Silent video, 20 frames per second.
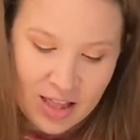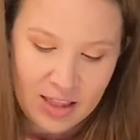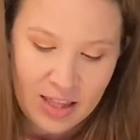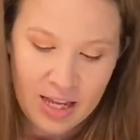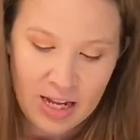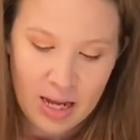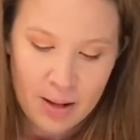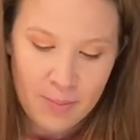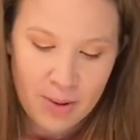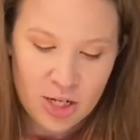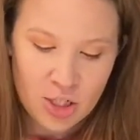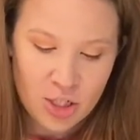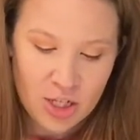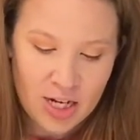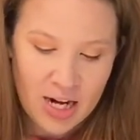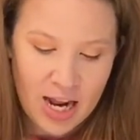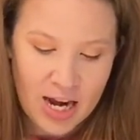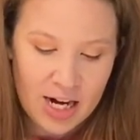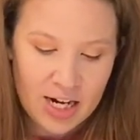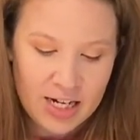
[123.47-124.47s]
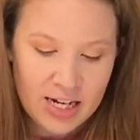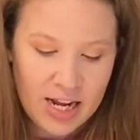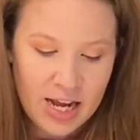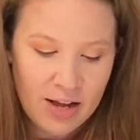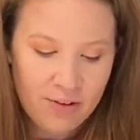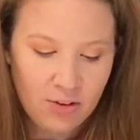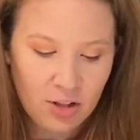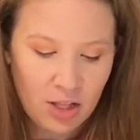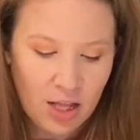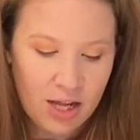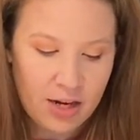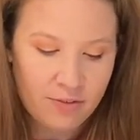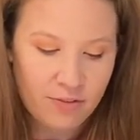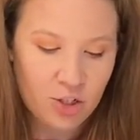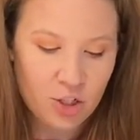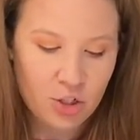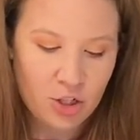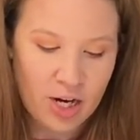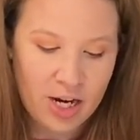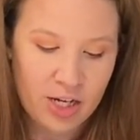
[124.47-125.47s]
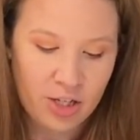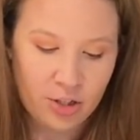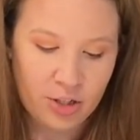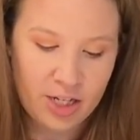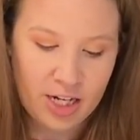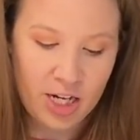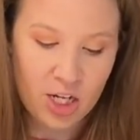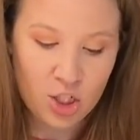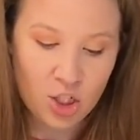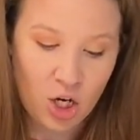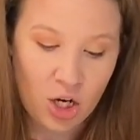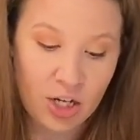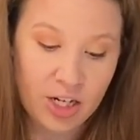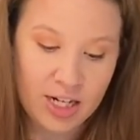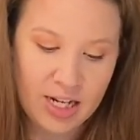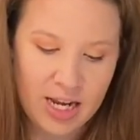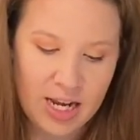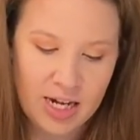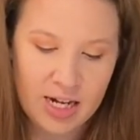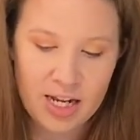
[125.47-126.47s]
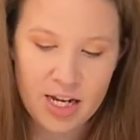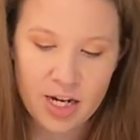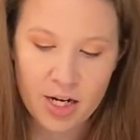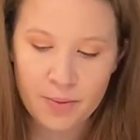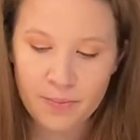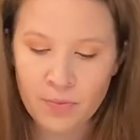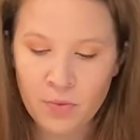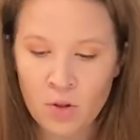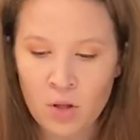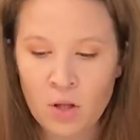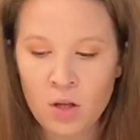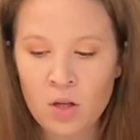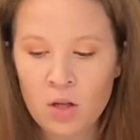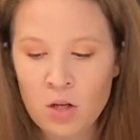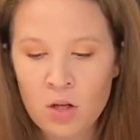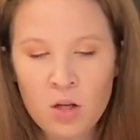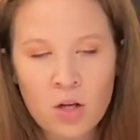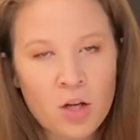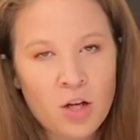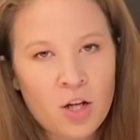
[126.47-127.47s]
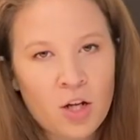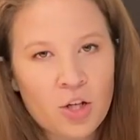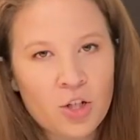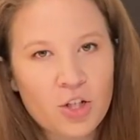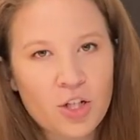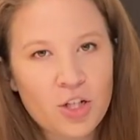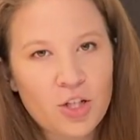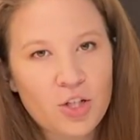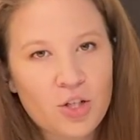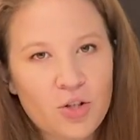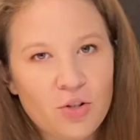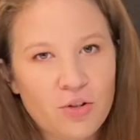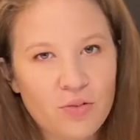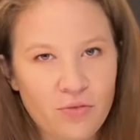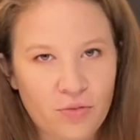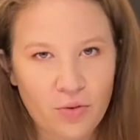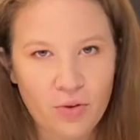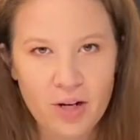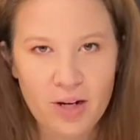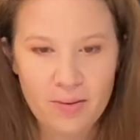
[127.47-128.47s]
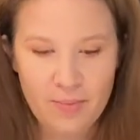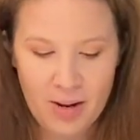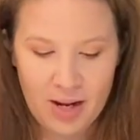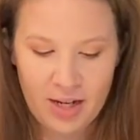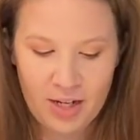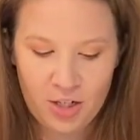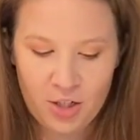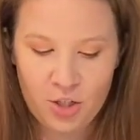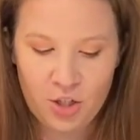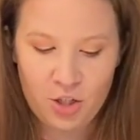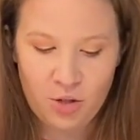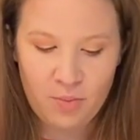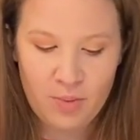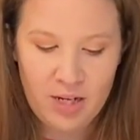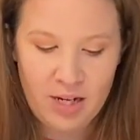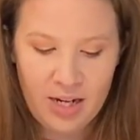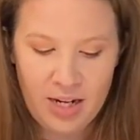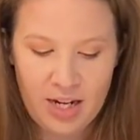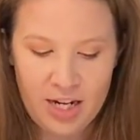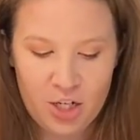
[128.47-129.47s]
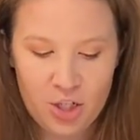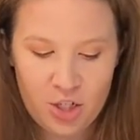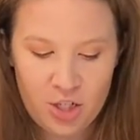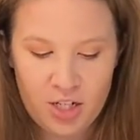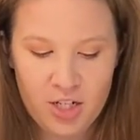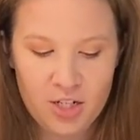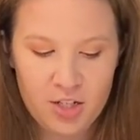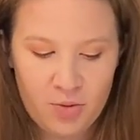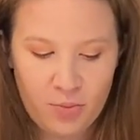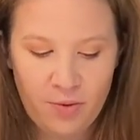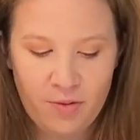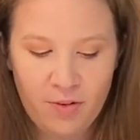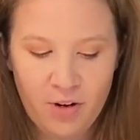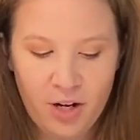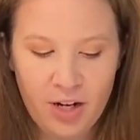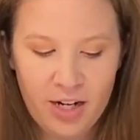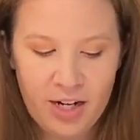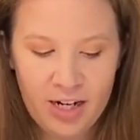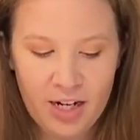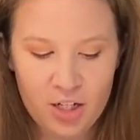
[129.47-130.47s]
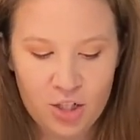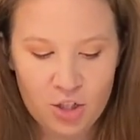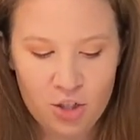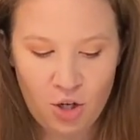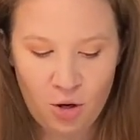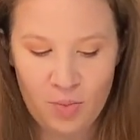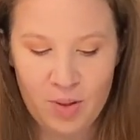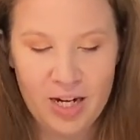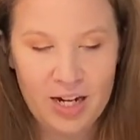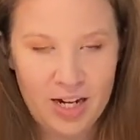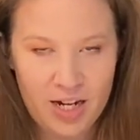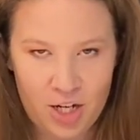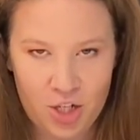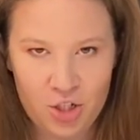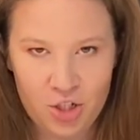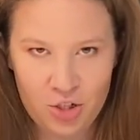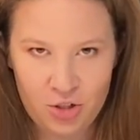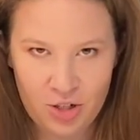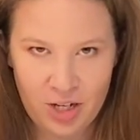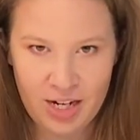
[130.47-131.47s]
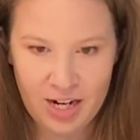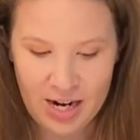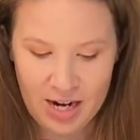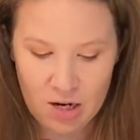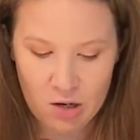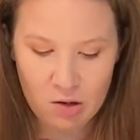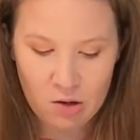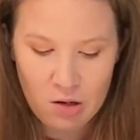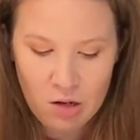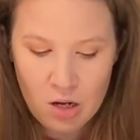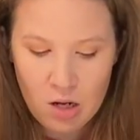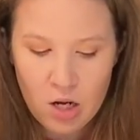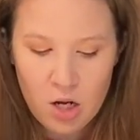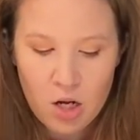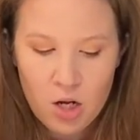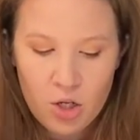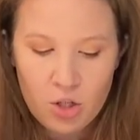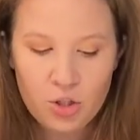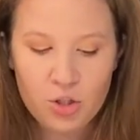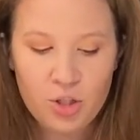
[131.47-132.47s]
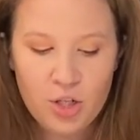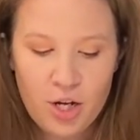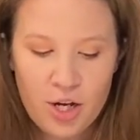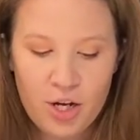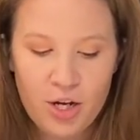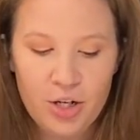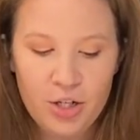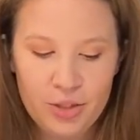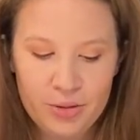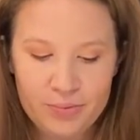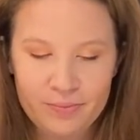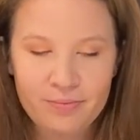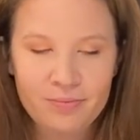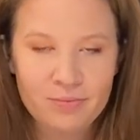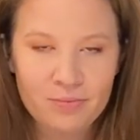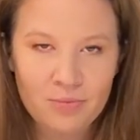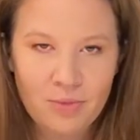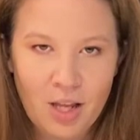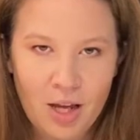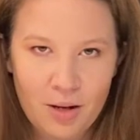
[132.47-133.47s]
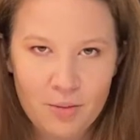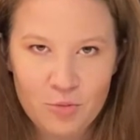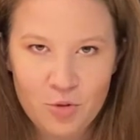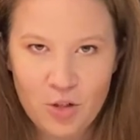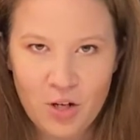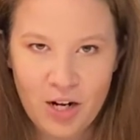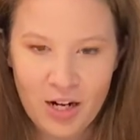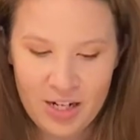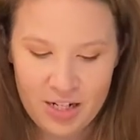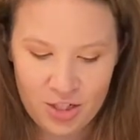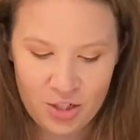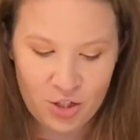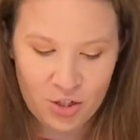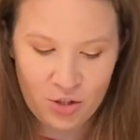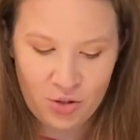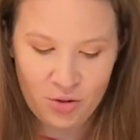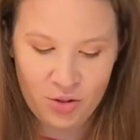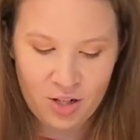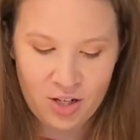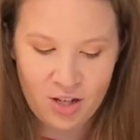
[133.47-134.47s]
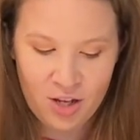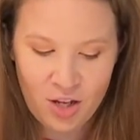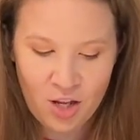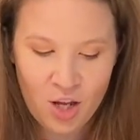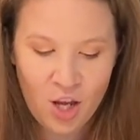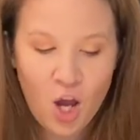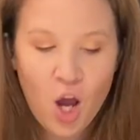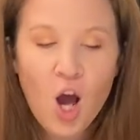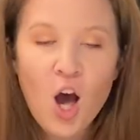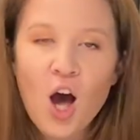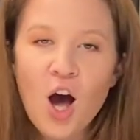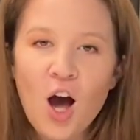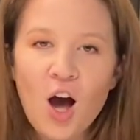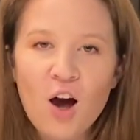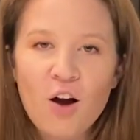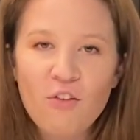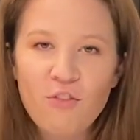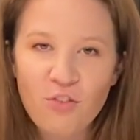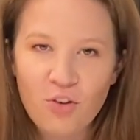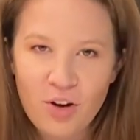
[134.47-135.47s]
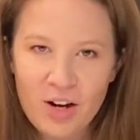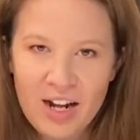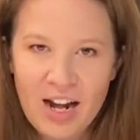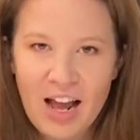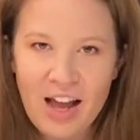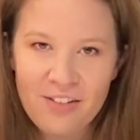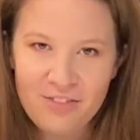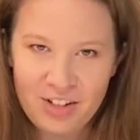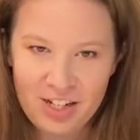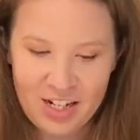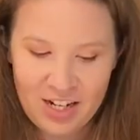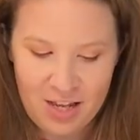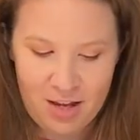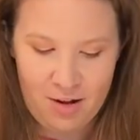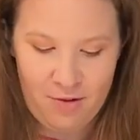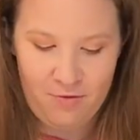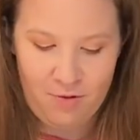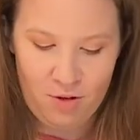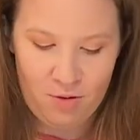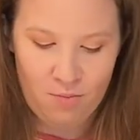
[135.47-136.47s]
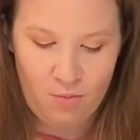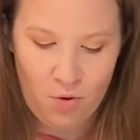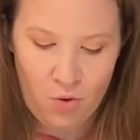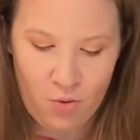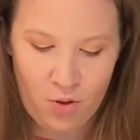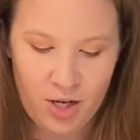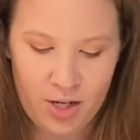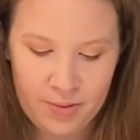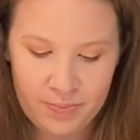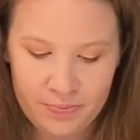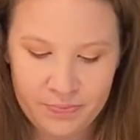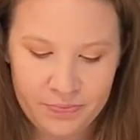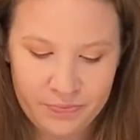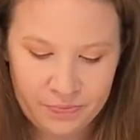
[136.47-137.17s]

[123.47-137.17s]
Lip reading: Like I mentioned, I already have a lot of the dry ingredients already in here, just to avoid making too many dishes. We've already got so many dishes right now, so I'm trying to avoid having even more.